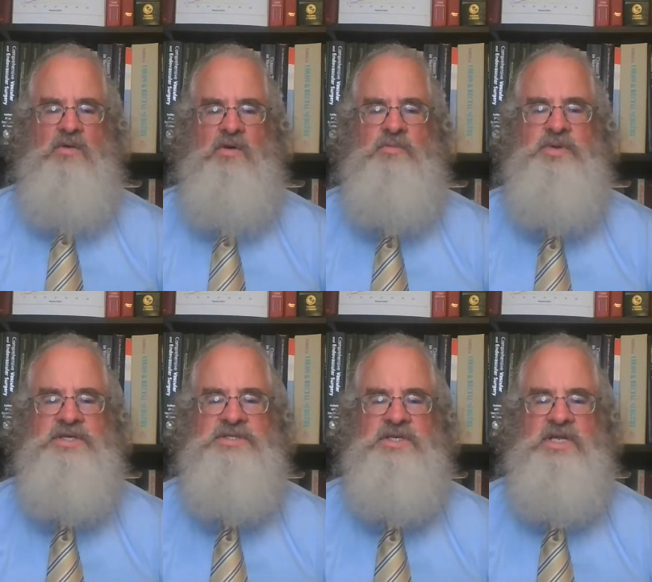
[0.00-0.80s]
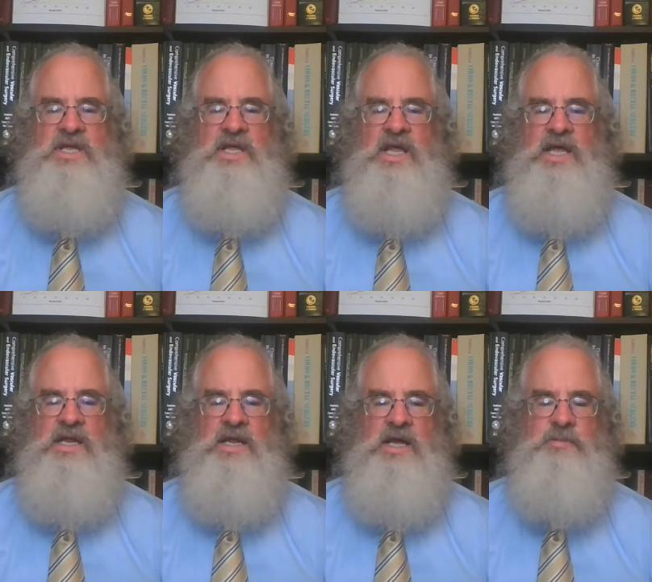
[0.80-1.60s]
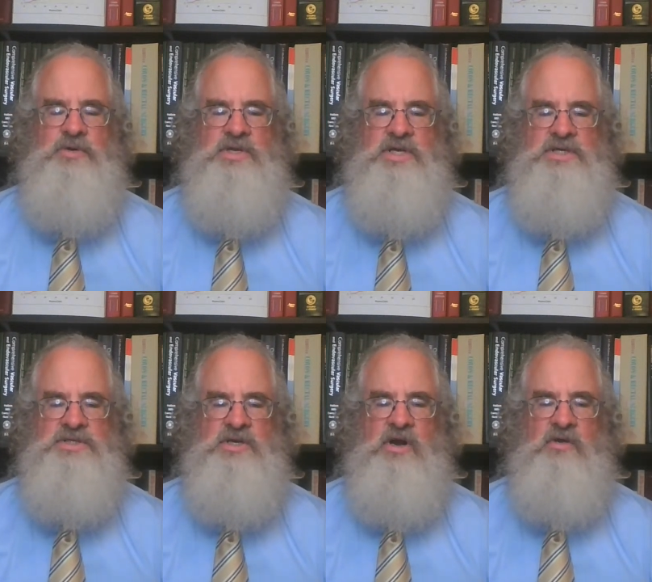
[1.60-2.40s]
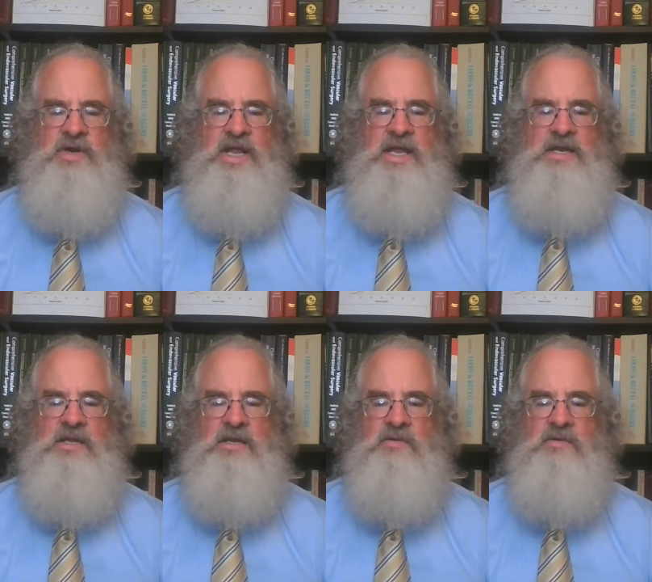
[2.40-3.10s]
obesity and hypertension are related.